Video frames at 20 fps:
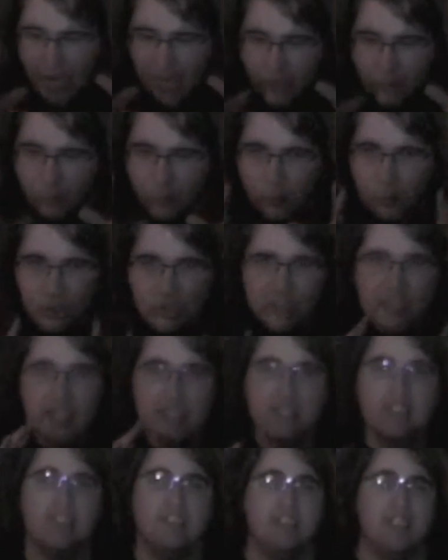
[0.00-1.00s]
I
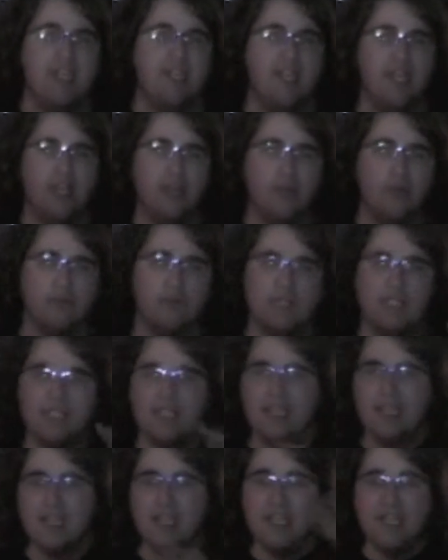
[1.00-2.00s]
would say no.
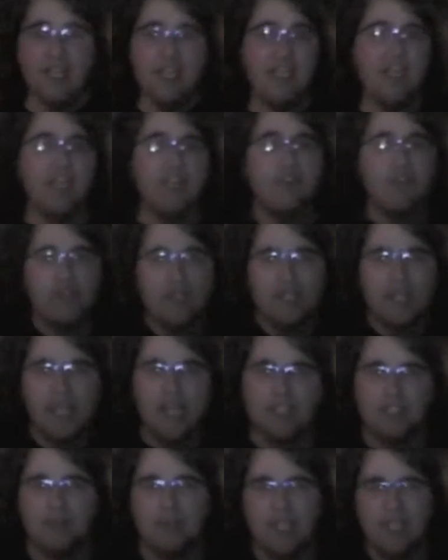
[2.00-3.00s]
If you had
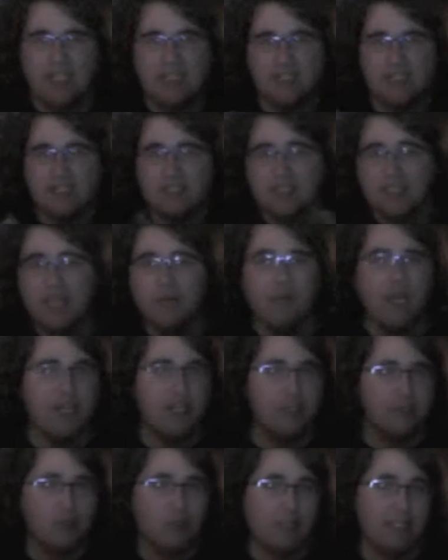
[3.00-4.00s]
asked me at some
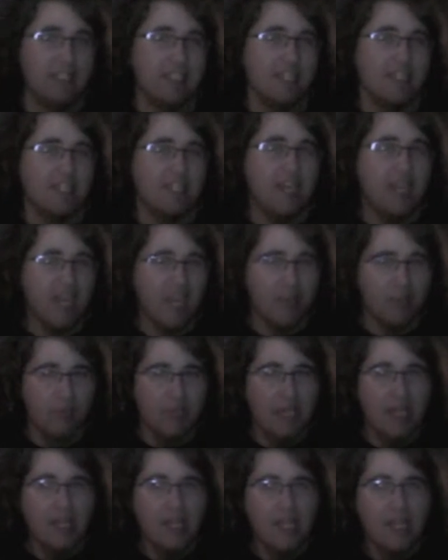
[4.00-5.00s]
other point in
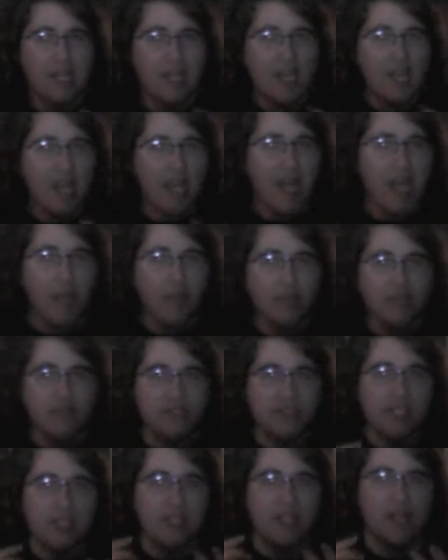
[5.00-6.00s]
time, I would
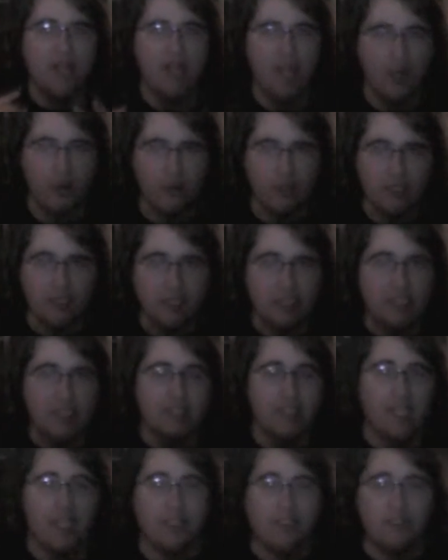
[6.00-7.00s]
have said no.
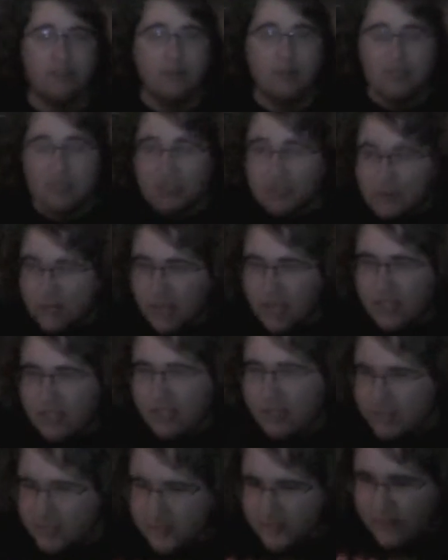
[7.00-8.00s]
They do
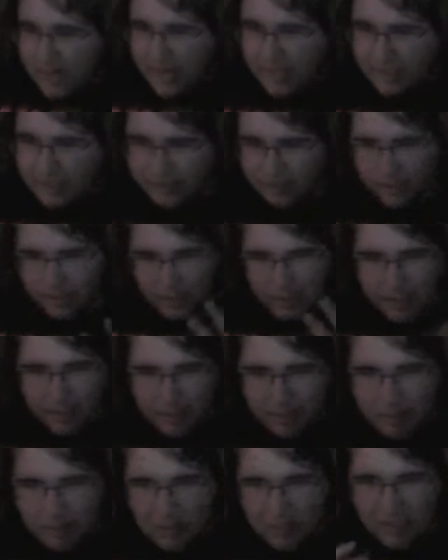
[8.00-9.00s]
not cause violence.
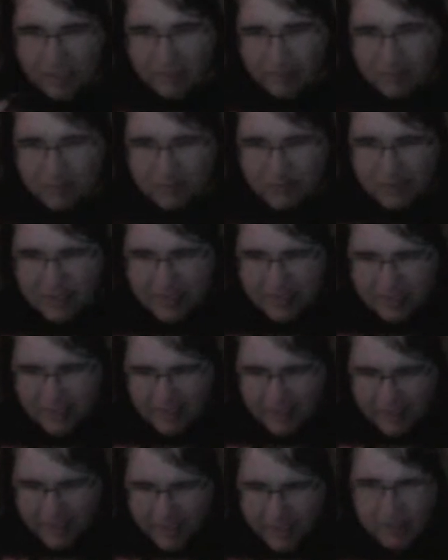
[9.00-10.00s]
But,
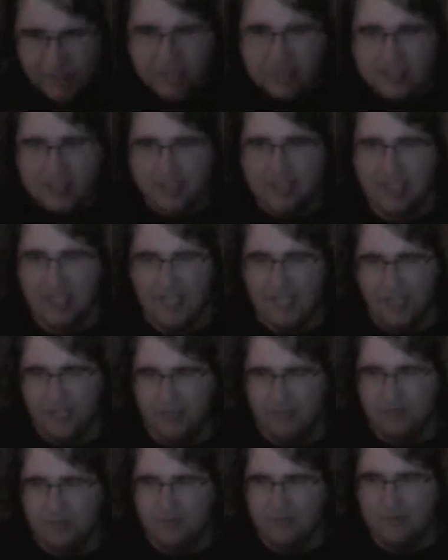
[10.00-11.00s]
see, that's just the thing.
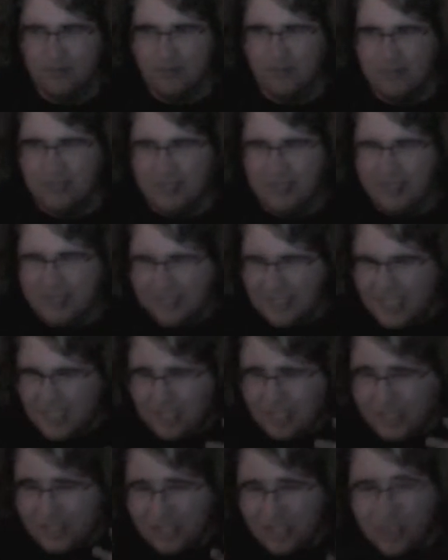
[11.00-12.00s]

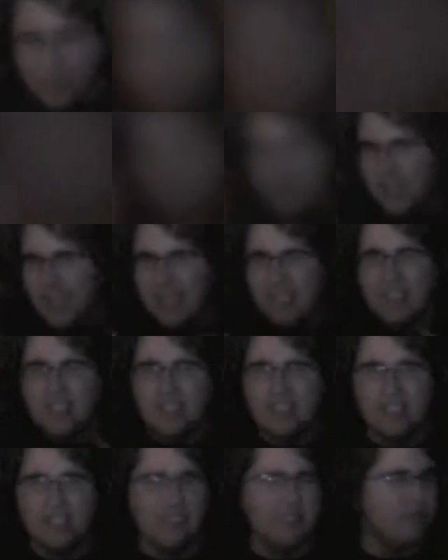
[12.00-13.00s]
They do, or at least